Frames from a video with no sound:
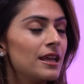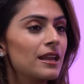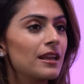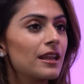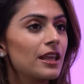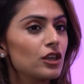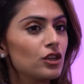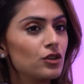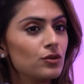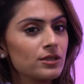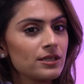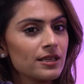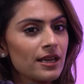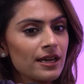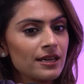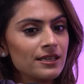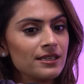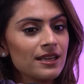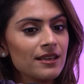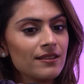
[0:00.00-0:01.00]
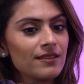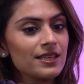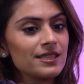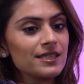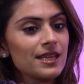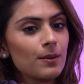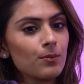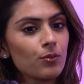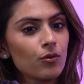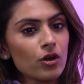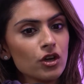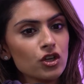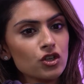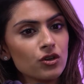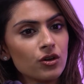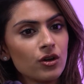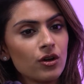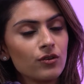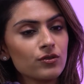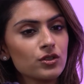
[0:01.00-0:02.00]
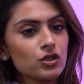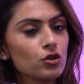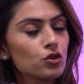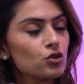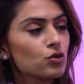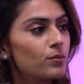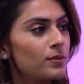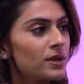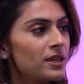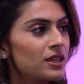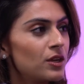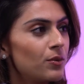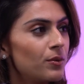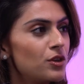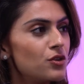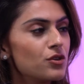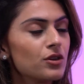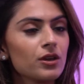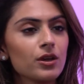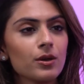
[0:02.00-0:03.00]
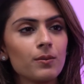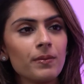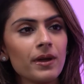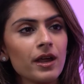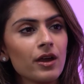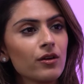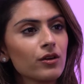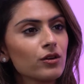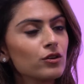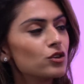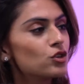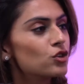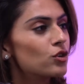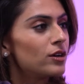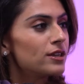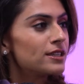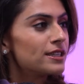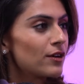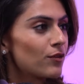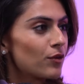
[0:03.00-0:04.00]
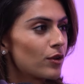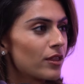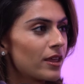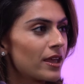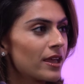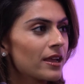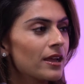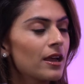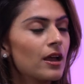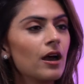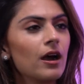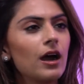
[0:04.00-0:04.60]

Like you said, there's that pressure of social media where you can compare and contrast everything.